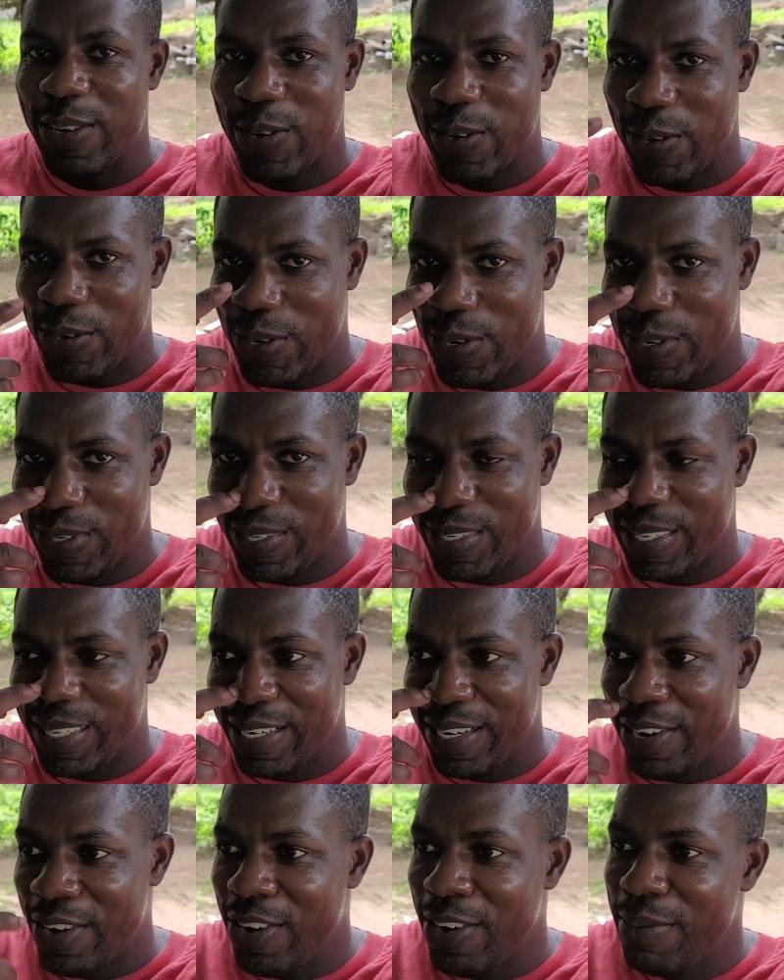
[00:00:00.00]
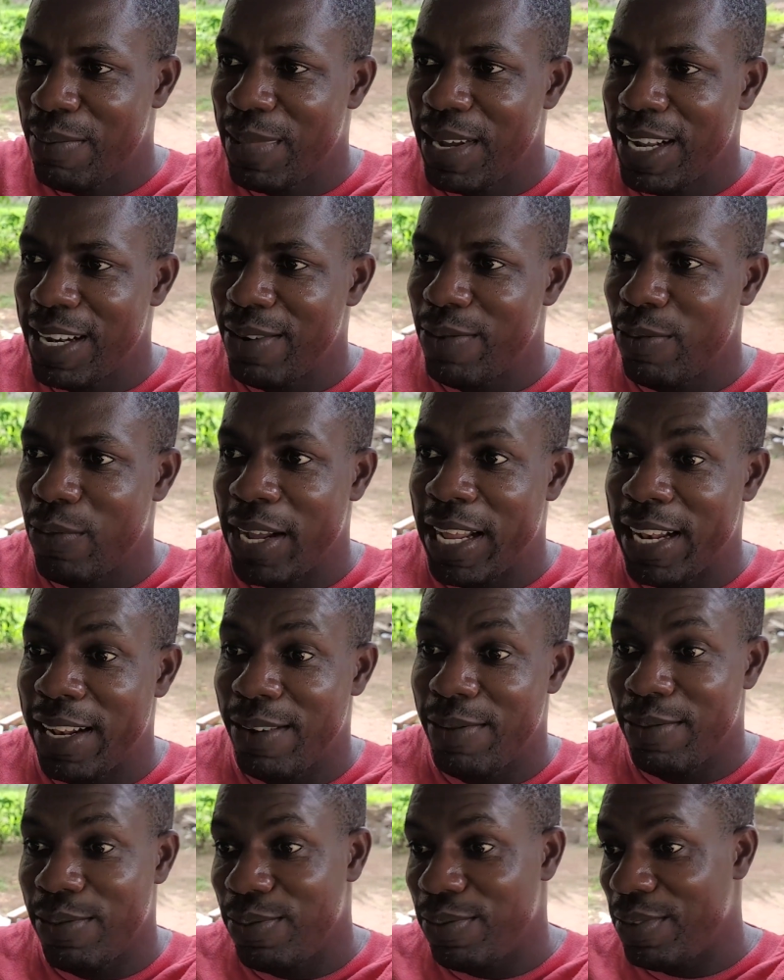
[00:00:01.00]
Oh, no man.
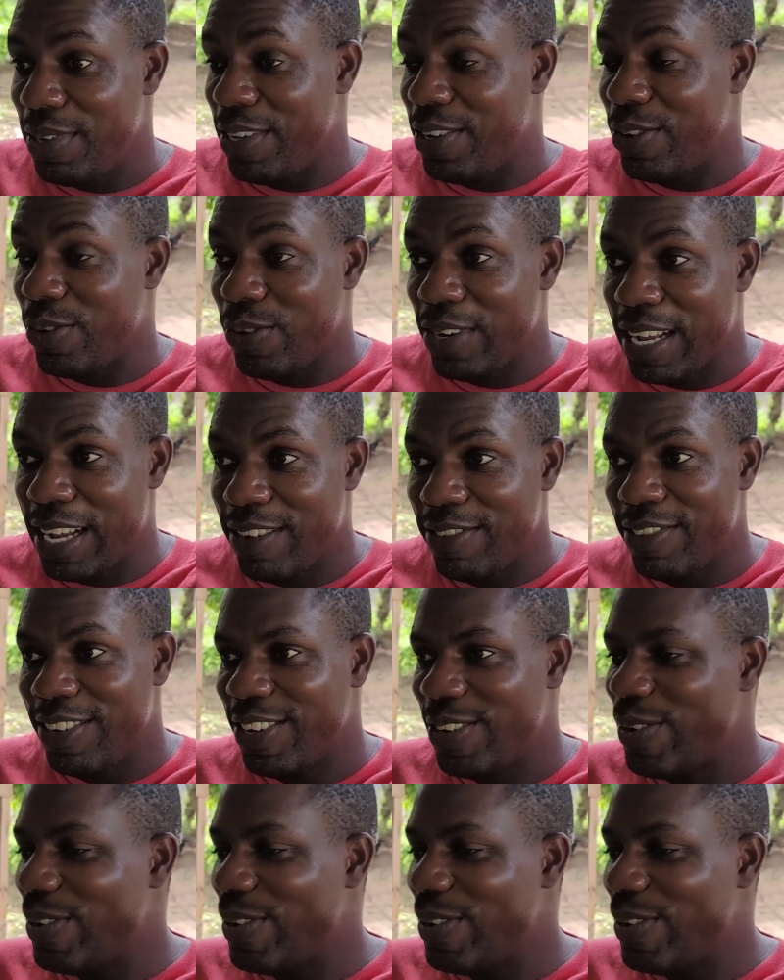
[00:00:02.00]
Well, it could have.